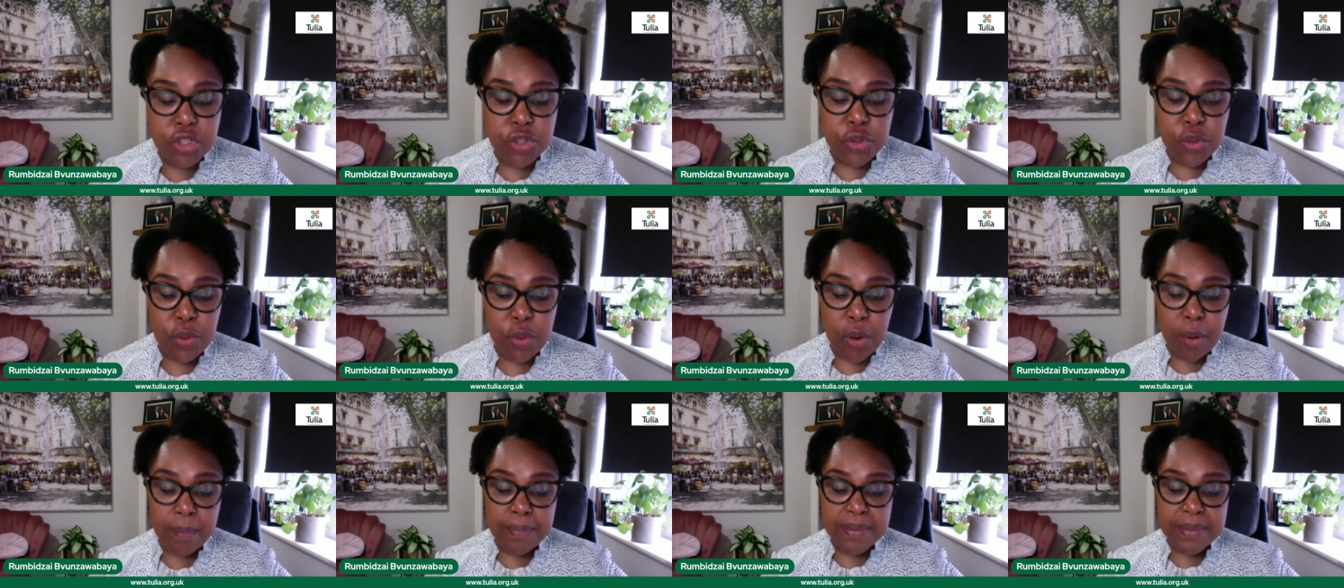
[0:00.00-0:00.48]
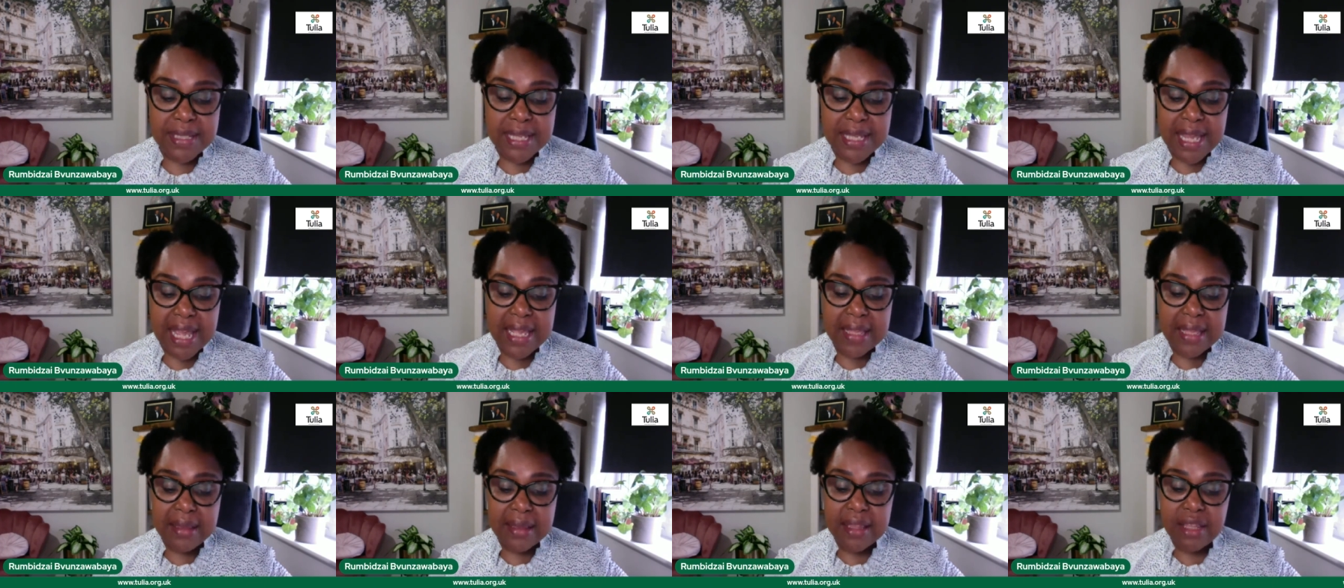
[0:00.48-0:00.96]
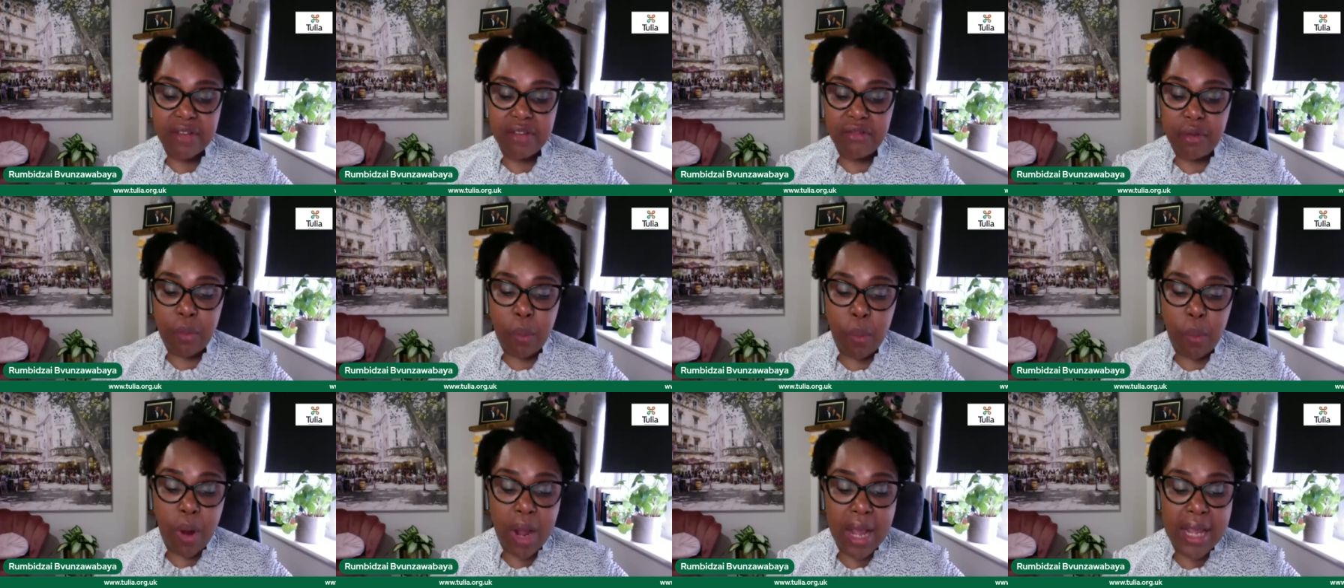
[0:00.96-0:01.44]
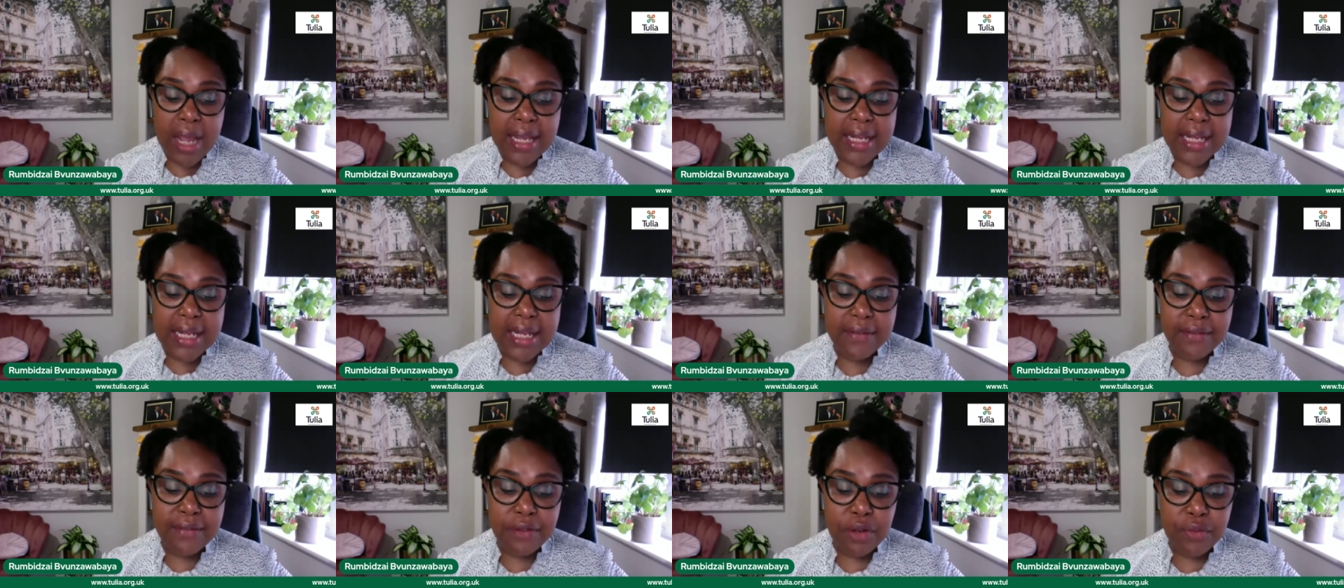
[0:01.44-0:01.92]
to obtain the
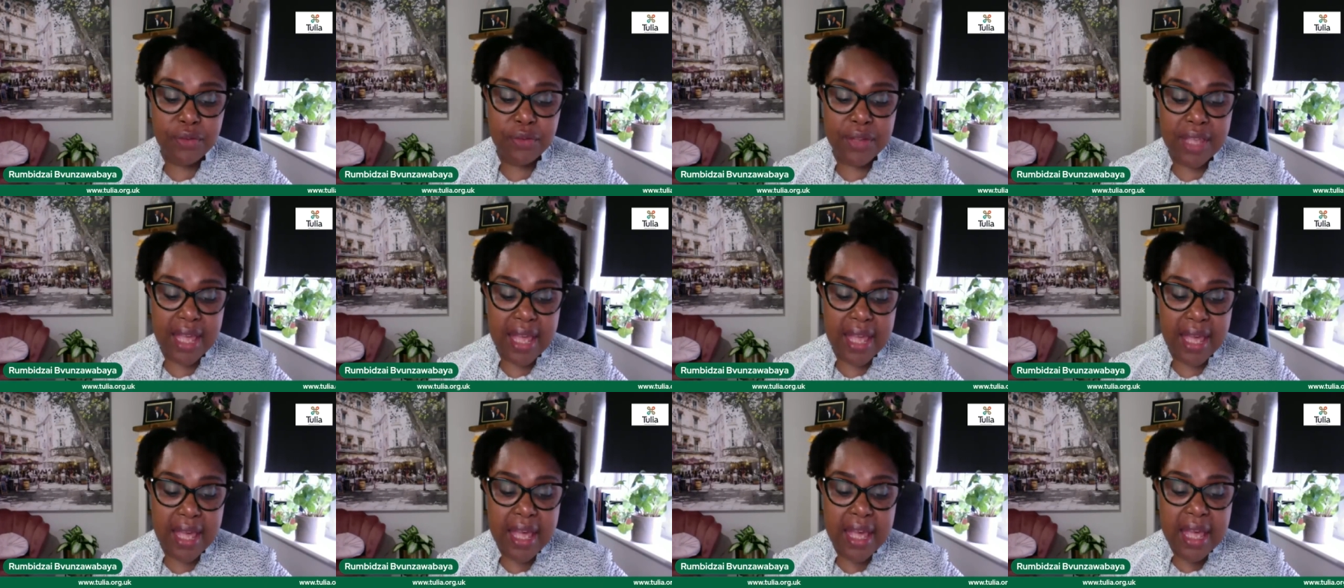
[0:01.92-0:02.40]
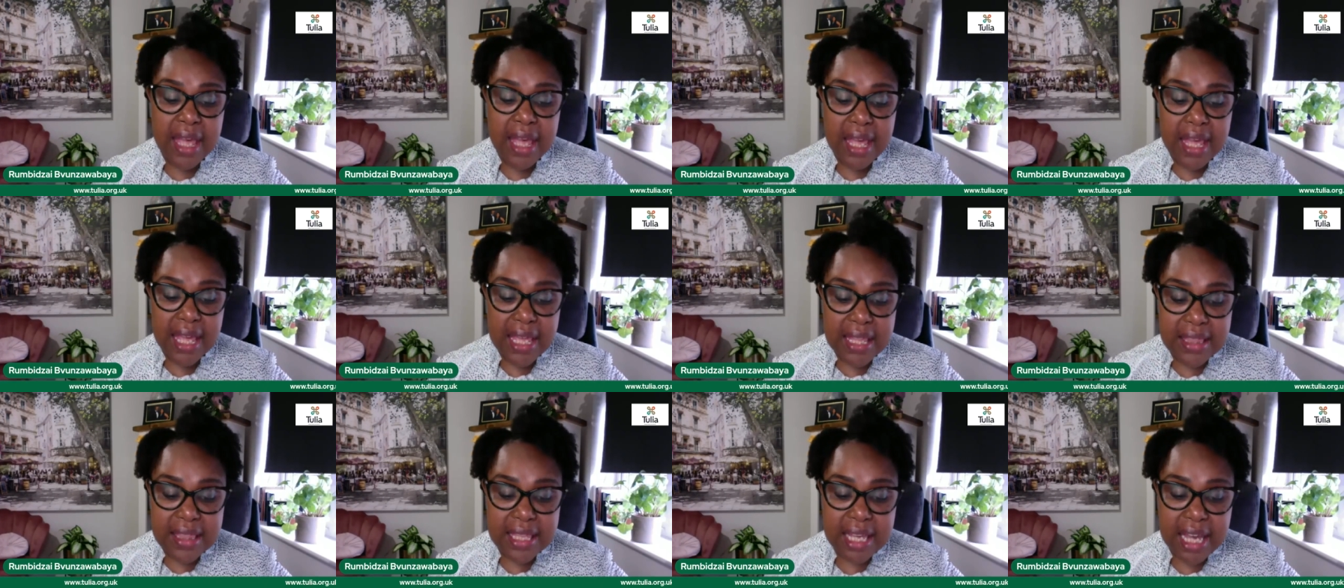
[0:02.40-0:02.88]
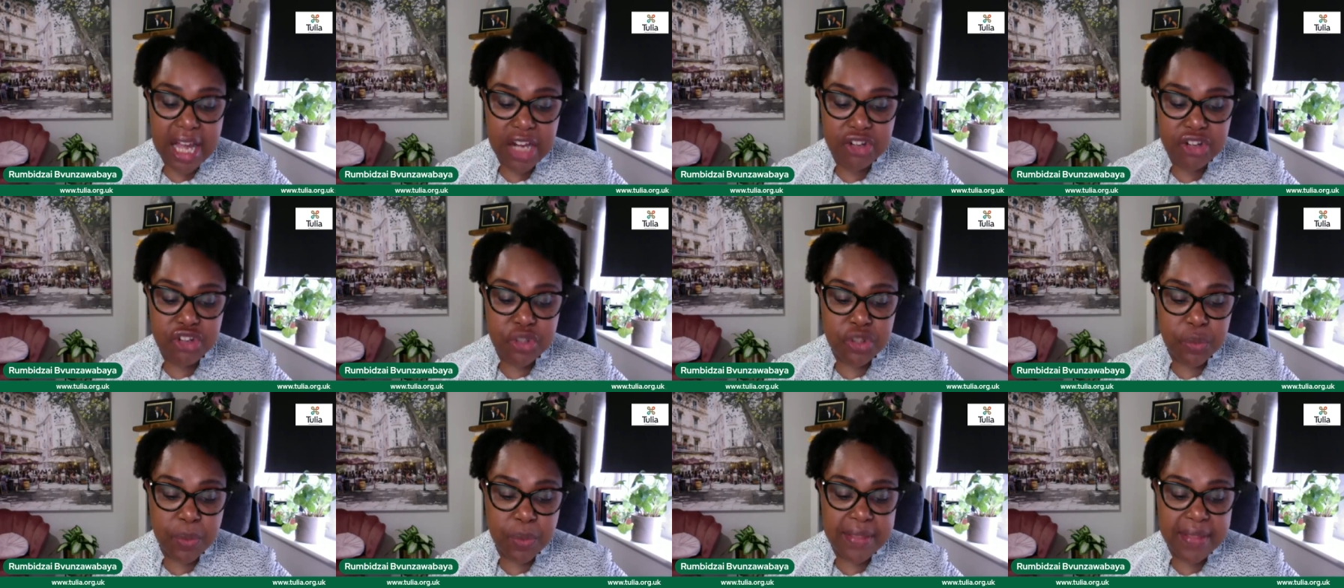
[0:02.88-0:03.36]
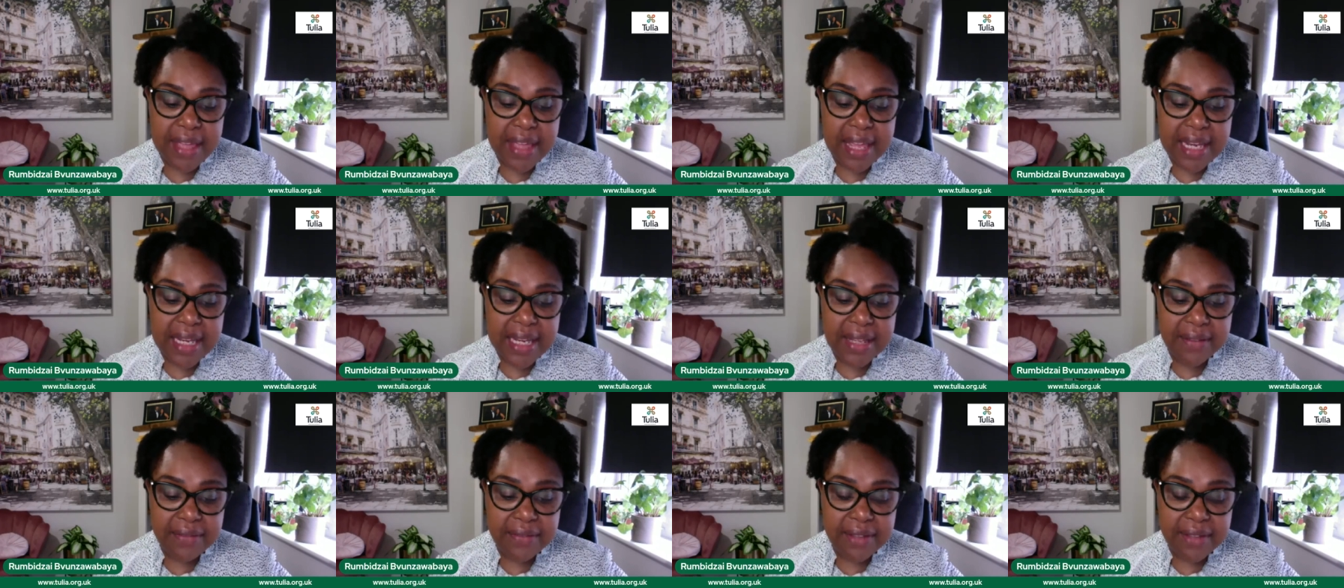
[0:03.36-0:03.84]
required level of care in the country where
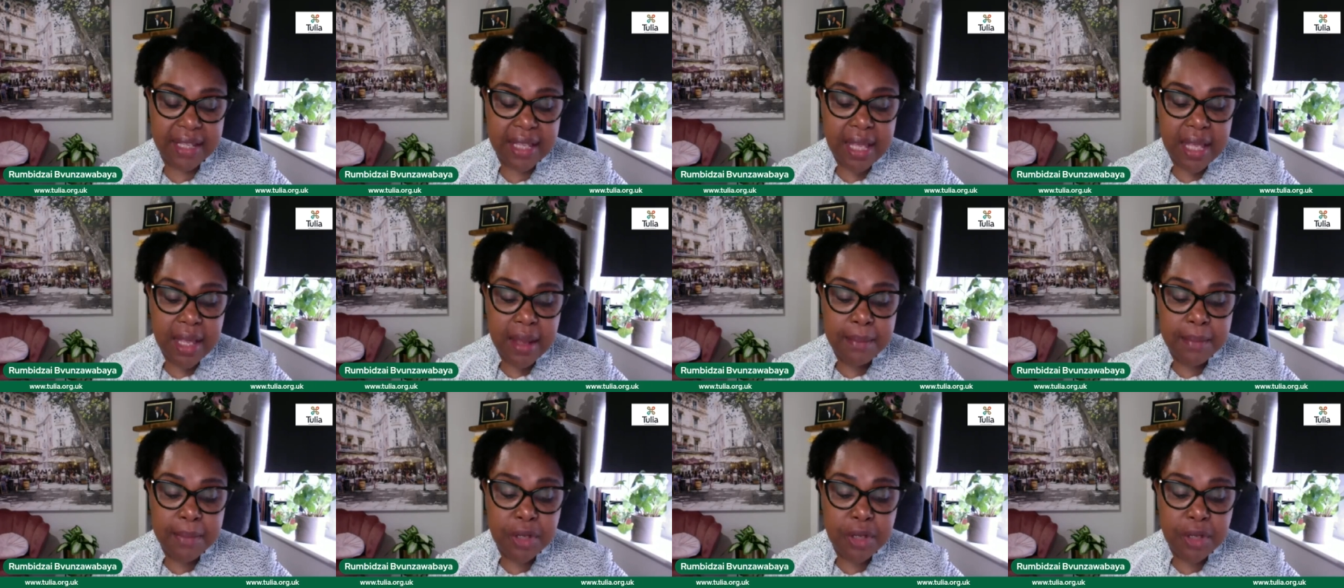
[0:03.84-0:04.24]
they're living,